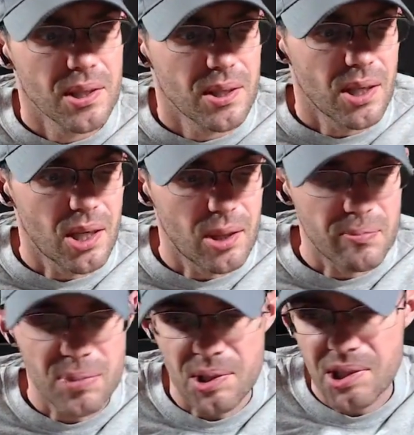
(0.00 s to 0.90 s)

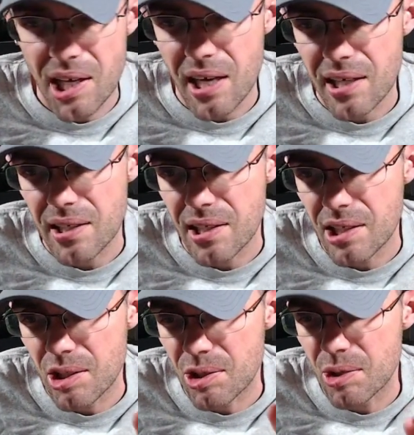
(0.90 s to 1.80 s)
Burzak.
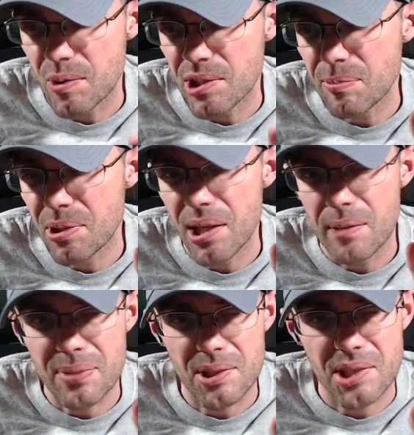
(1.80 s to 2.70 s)
You're going to put on
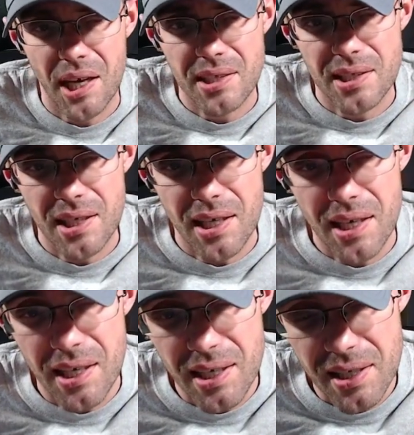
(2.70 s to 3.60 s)
Burzak's
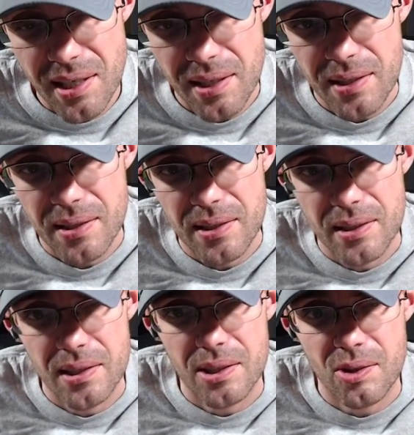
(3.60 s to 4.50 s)

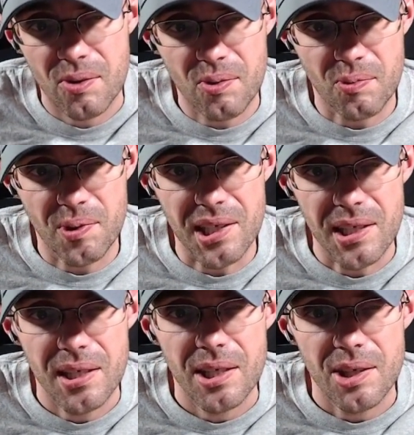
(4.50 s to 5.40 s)
A3.
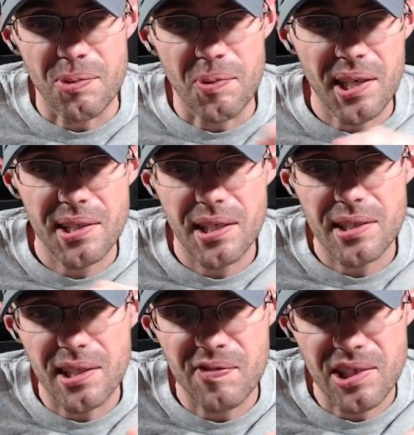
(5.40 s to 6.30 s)
You want to get that
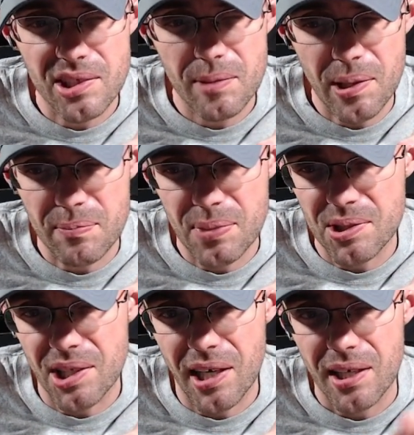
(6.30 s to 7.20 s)
defense up on
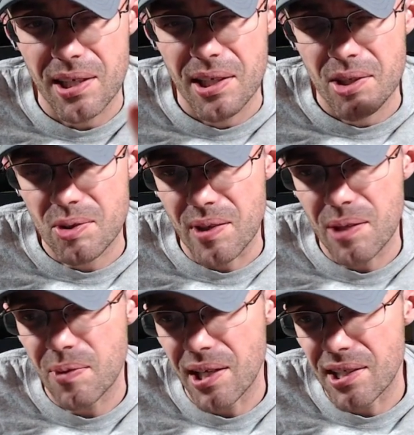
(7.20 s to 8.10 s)
Burzak so that
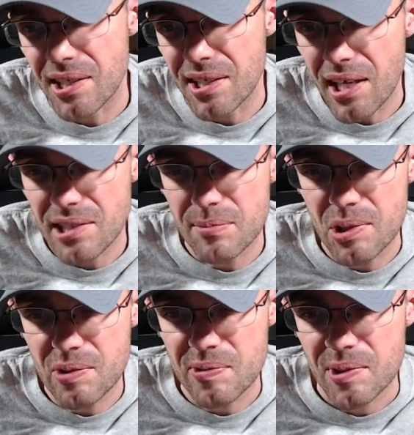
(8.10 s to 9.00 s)
way on the next
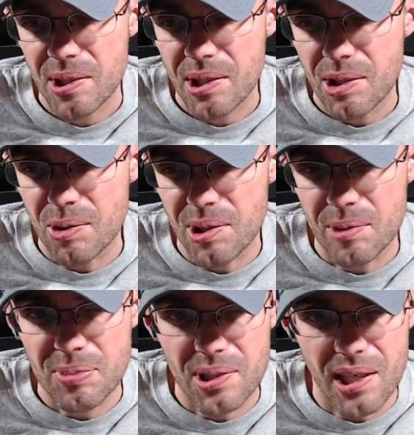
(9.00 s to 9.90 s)
move you can
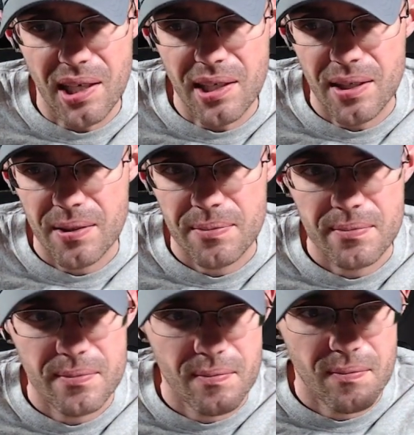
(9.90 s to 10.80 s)
apply
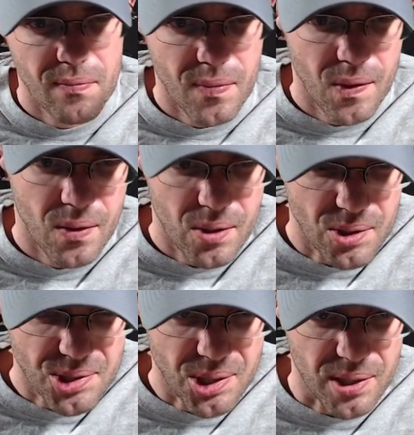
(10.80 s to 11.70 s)
your
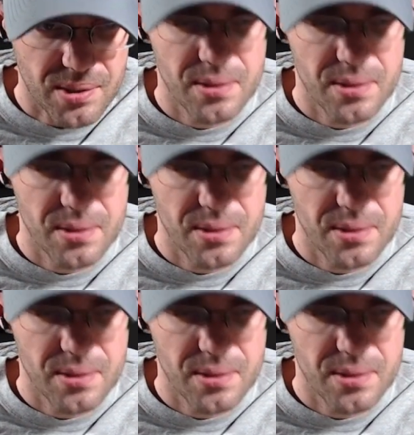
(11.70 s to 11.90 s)
taunt.